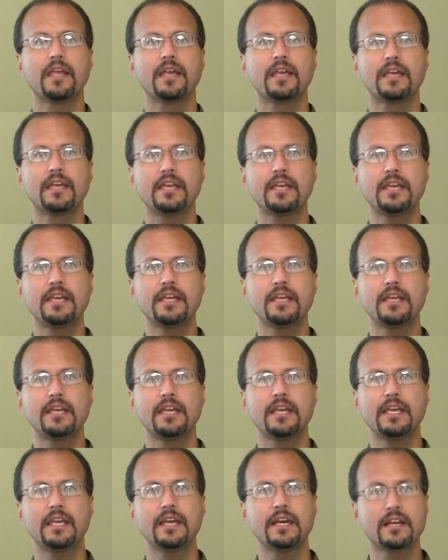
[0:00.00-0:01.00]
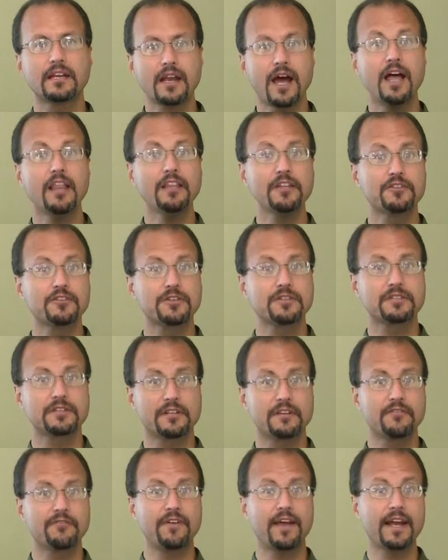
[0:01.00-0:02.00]
he acknowledges
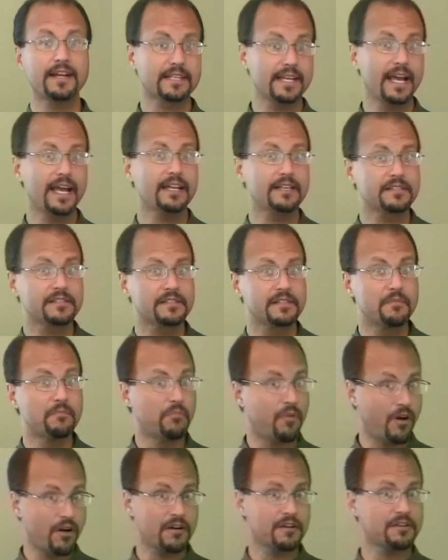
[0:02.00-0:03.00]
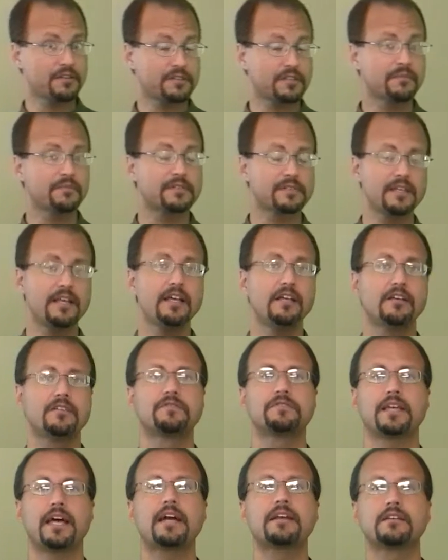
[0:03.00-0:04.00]
and in fact has the martyrs
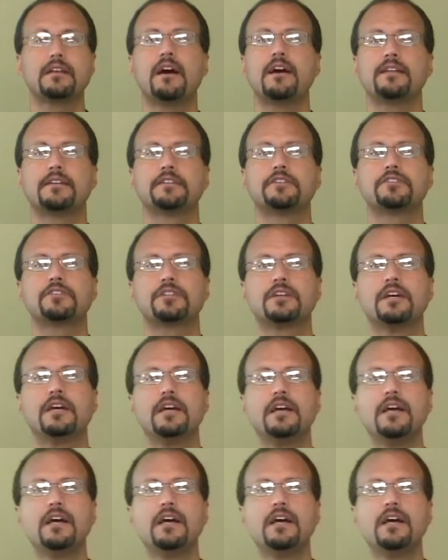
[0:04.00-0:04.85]
themselves acknowledge